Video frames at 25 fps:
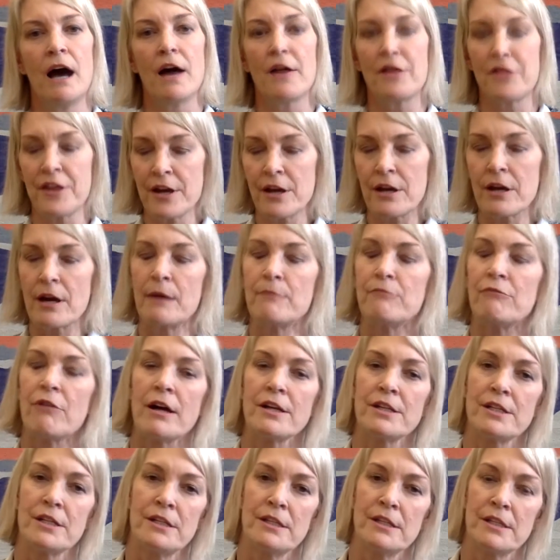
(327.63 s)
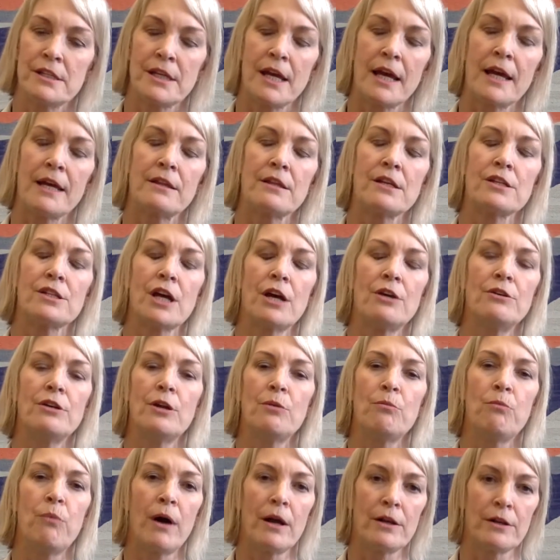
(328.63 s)
I think I'm right in saying that
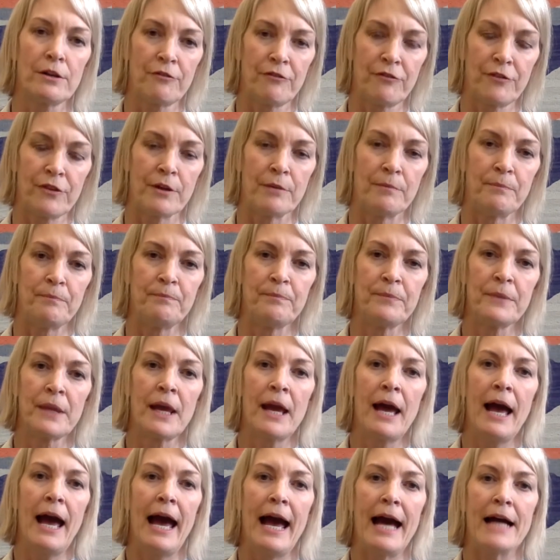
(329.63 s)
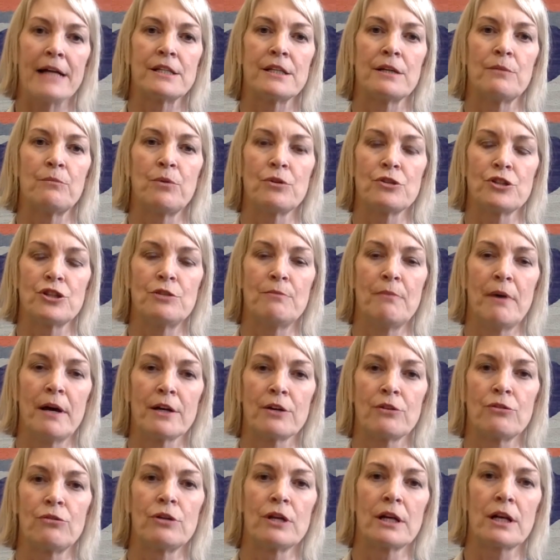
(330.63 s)
only one of them had what you
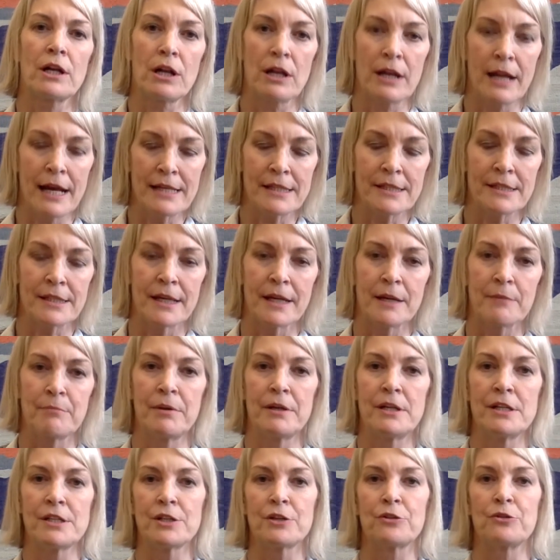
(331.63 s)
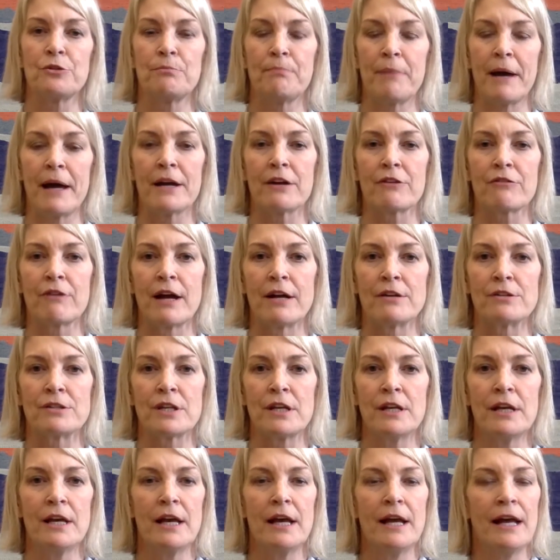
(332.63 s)
might call a classic political background.